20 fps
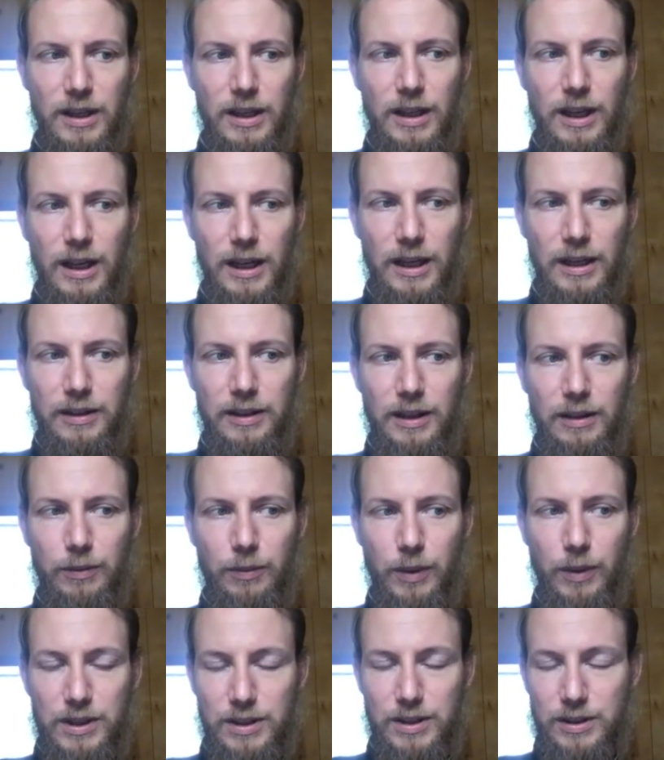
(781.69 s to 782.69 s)
that
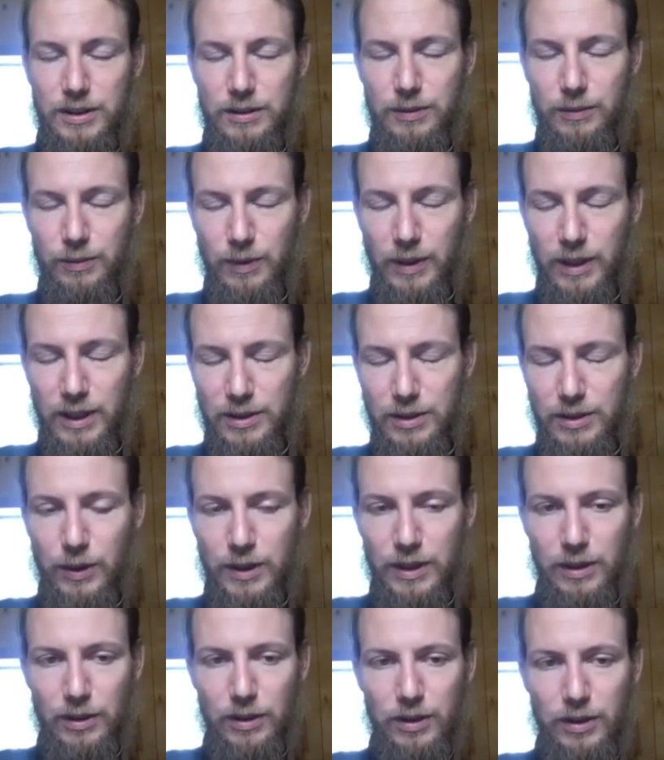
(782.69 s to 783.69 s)
what it's going
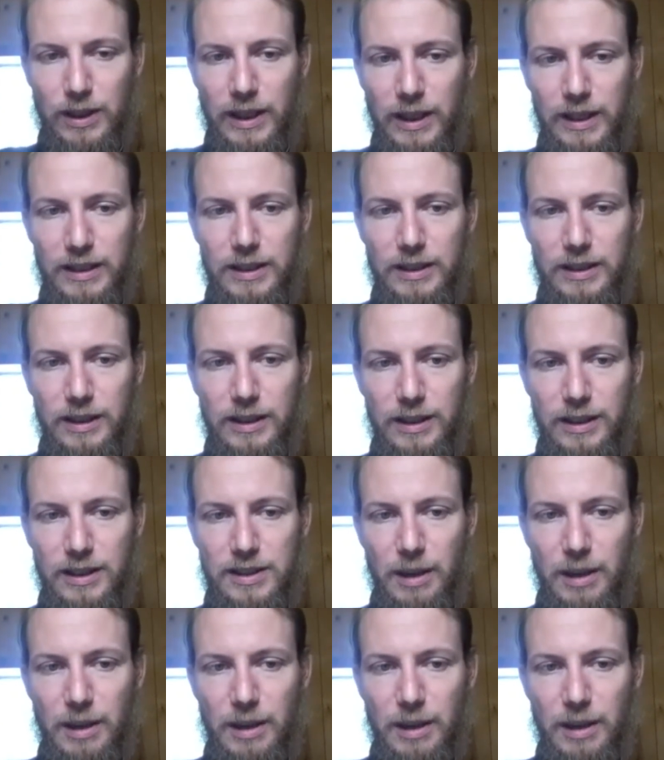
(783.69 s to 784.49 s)
to look like in these summer